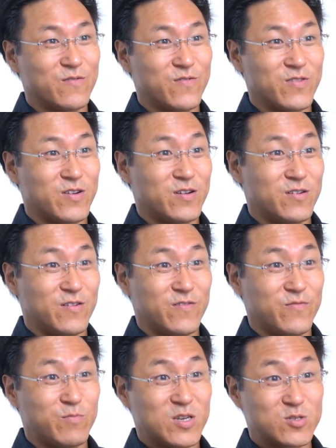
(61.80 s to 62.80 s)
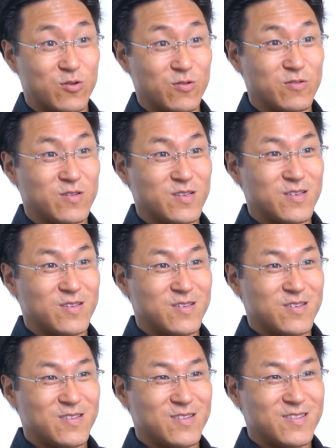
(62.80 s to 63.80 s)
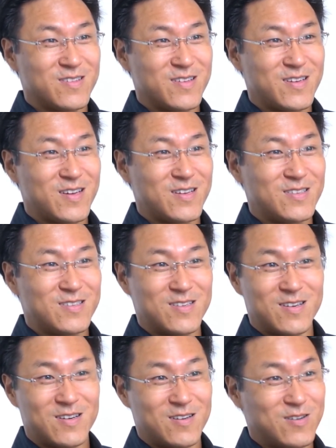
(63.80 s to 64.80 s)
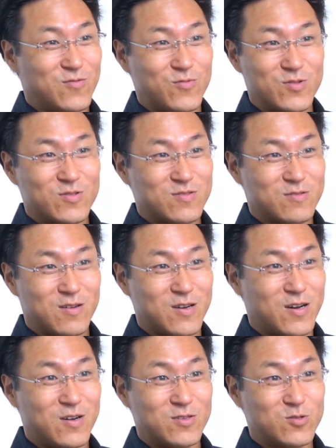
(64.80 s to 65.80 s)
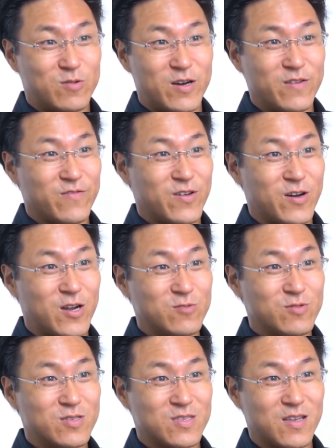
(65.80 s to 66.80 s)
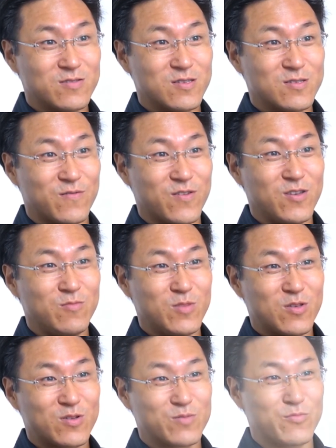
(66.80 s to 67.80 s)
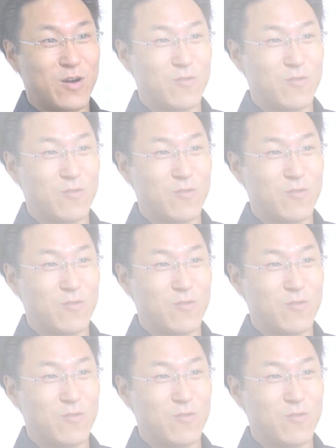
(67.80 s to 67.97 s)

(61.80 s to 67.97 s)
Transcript: of petrol, and would drive hundreds of thousands of kilometers per